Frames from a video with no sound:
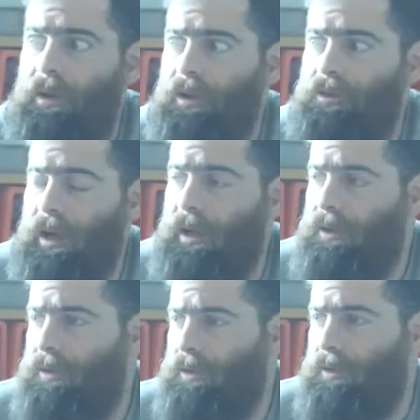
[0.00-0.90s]

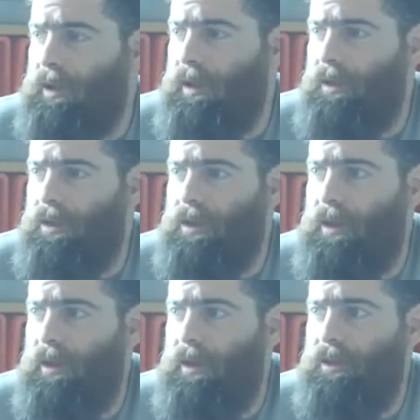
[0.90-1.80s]
gratitude is
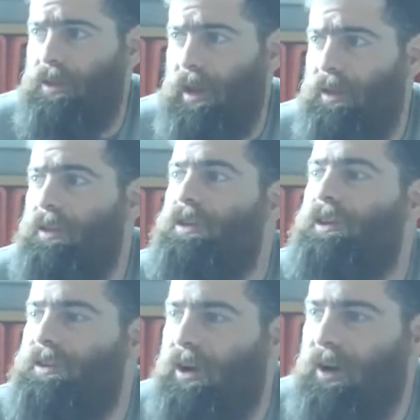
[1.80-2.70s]
insane. This
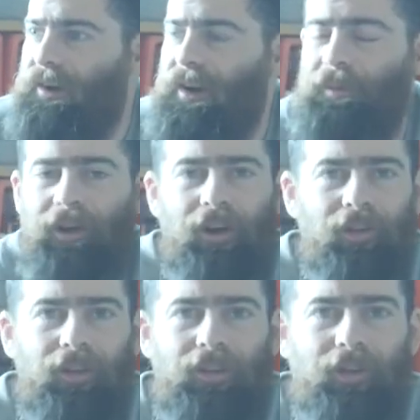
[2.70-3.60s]
guitar, I mean,
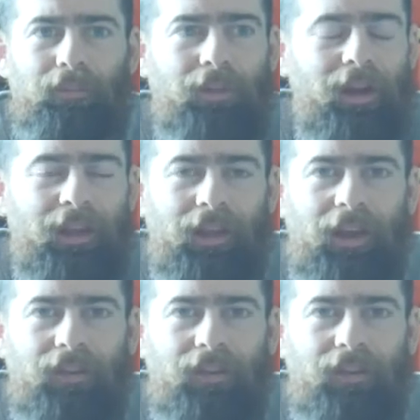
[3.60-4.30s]
all the money,